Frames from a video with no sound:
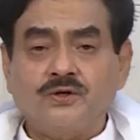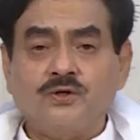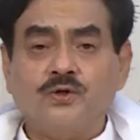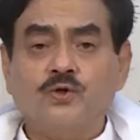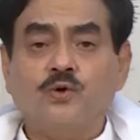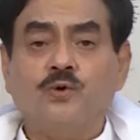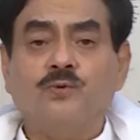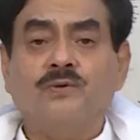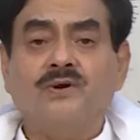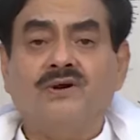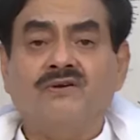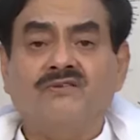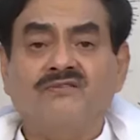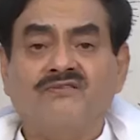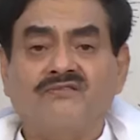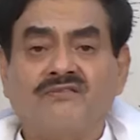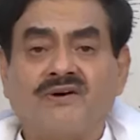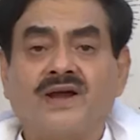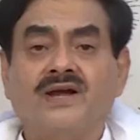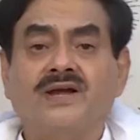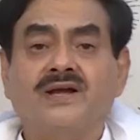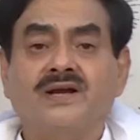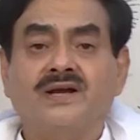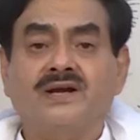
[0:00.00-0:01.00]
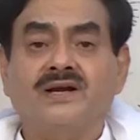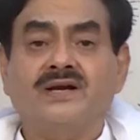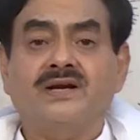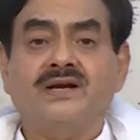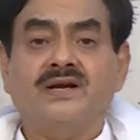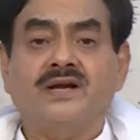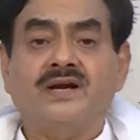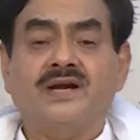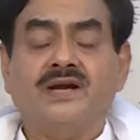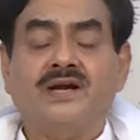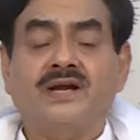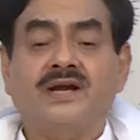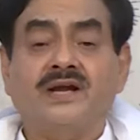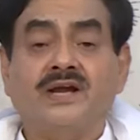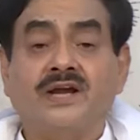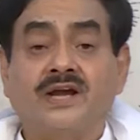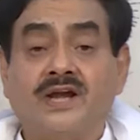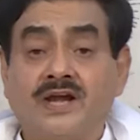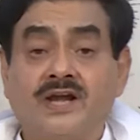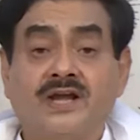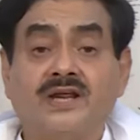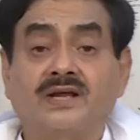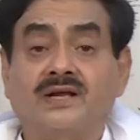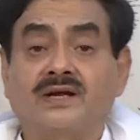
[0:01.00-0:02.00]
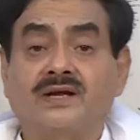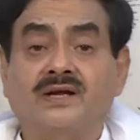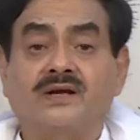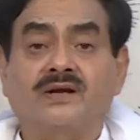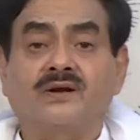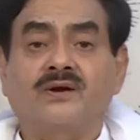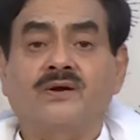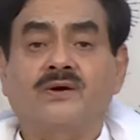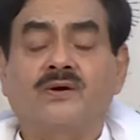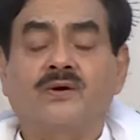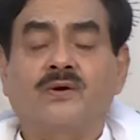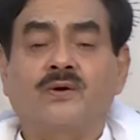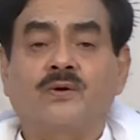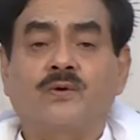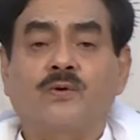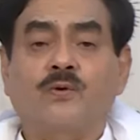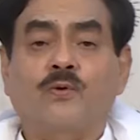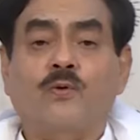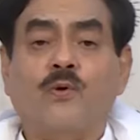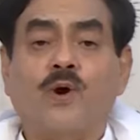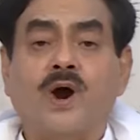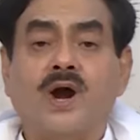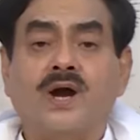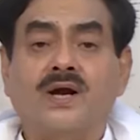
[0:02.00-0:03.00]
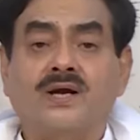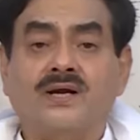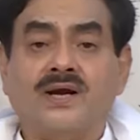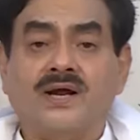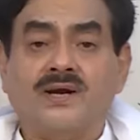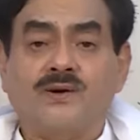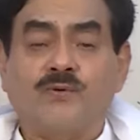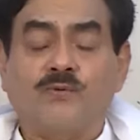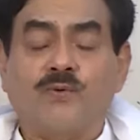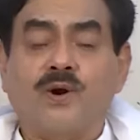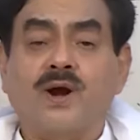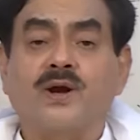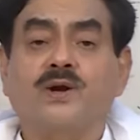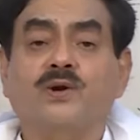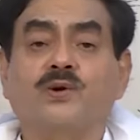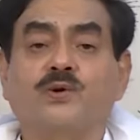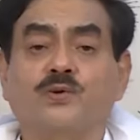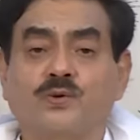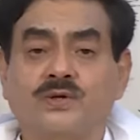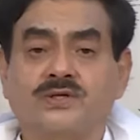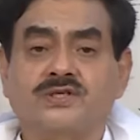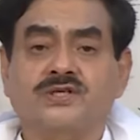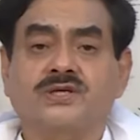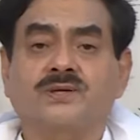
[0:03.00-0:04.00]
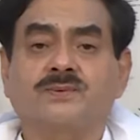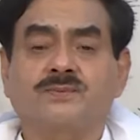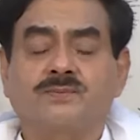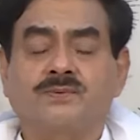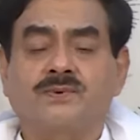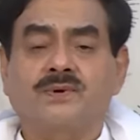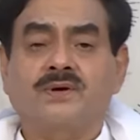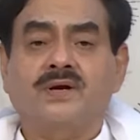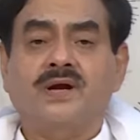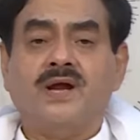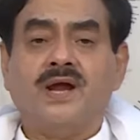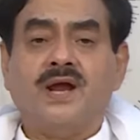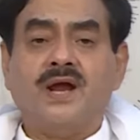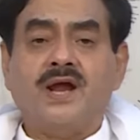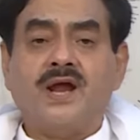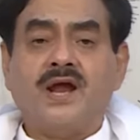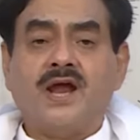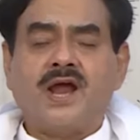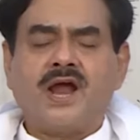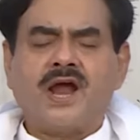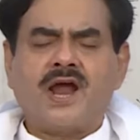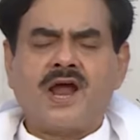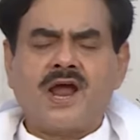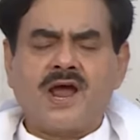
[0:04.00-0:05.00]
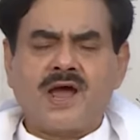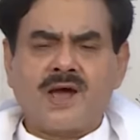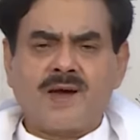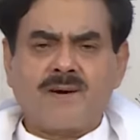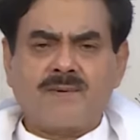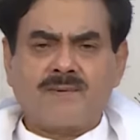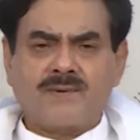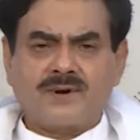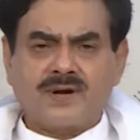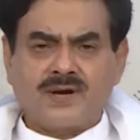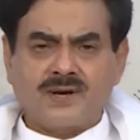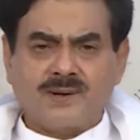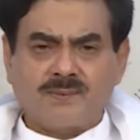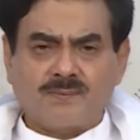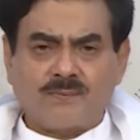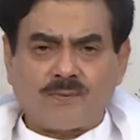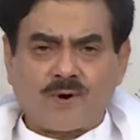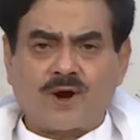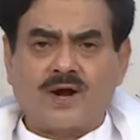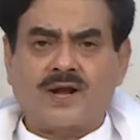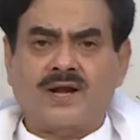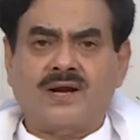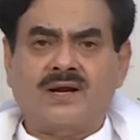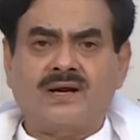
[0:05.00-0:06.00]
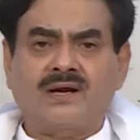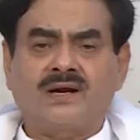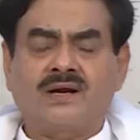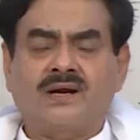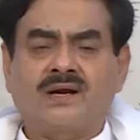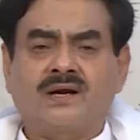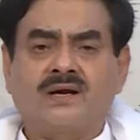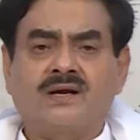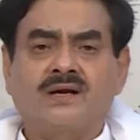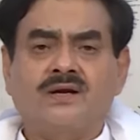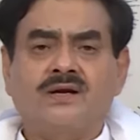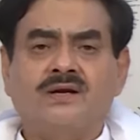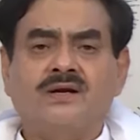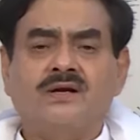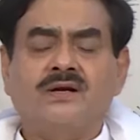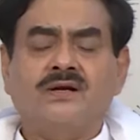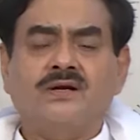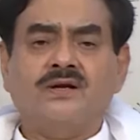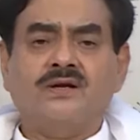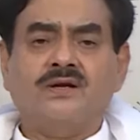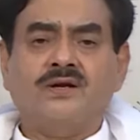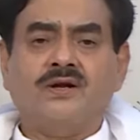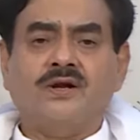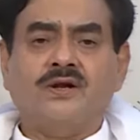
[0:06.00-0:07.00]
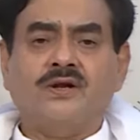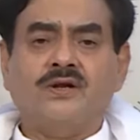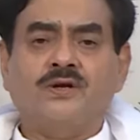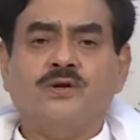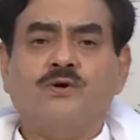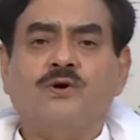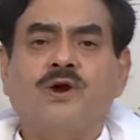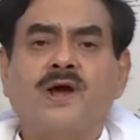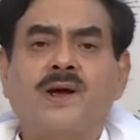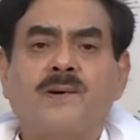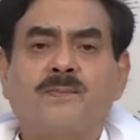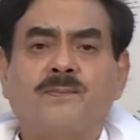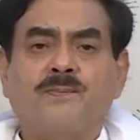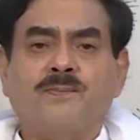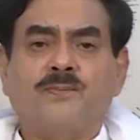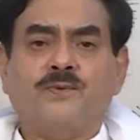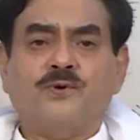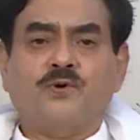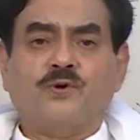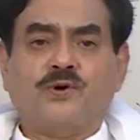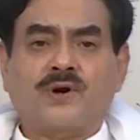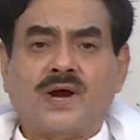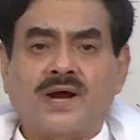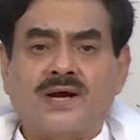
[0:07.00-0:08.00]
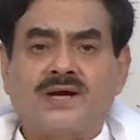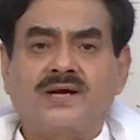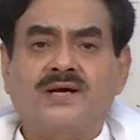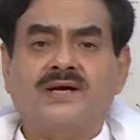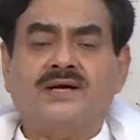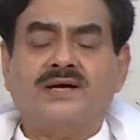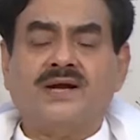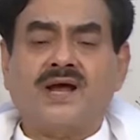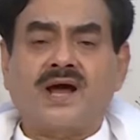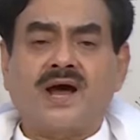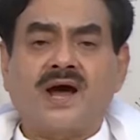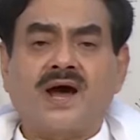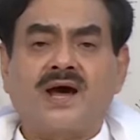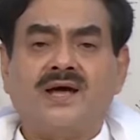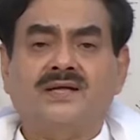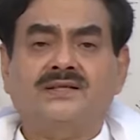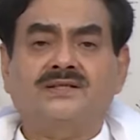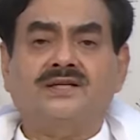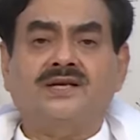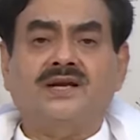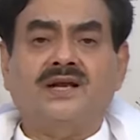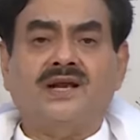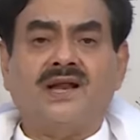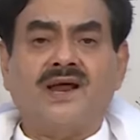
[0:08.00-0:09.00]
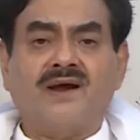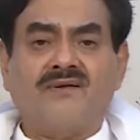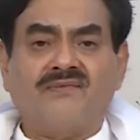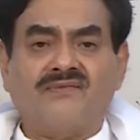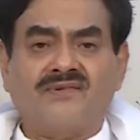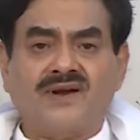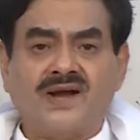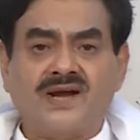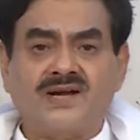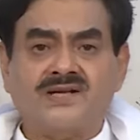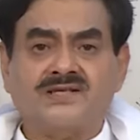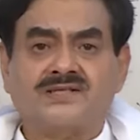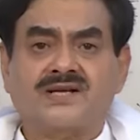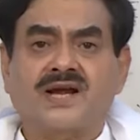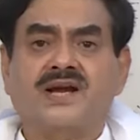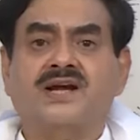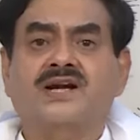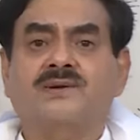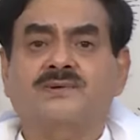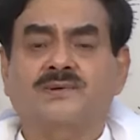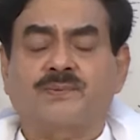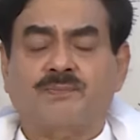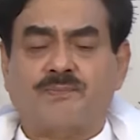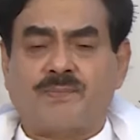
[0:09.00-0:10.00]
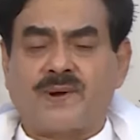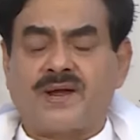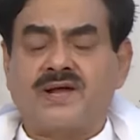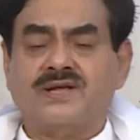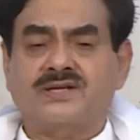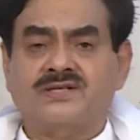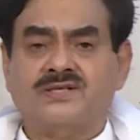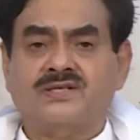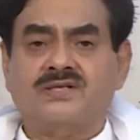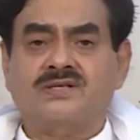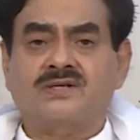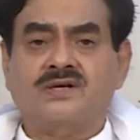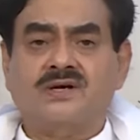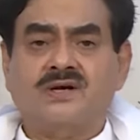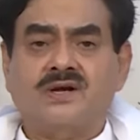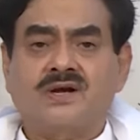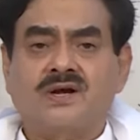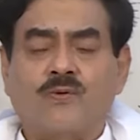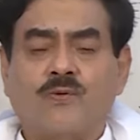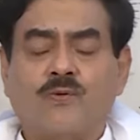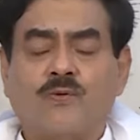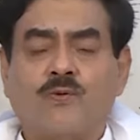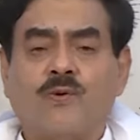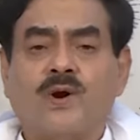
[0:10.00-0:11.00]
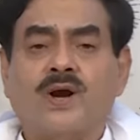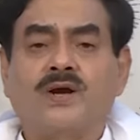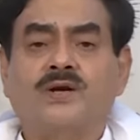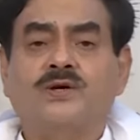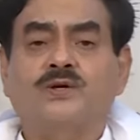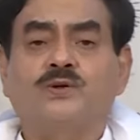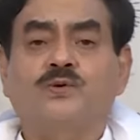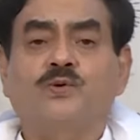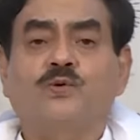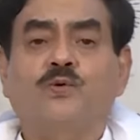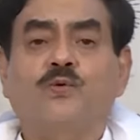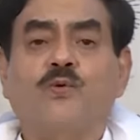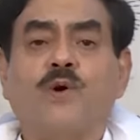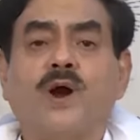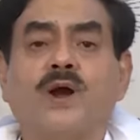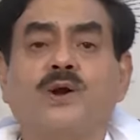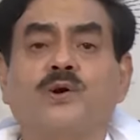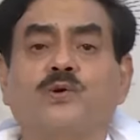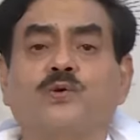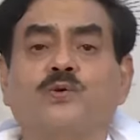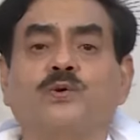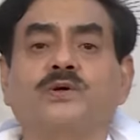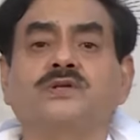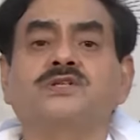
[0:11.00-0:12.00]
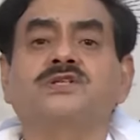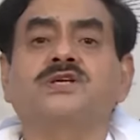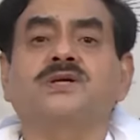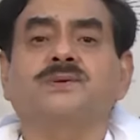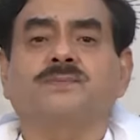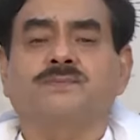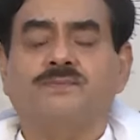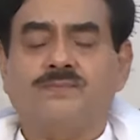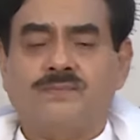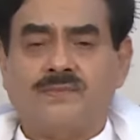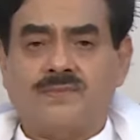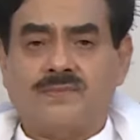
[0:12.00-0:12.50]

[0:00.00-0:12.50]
you will find a heading what I want to achieve. Every morning you have to write on the left hand side of the page what you want to achieve.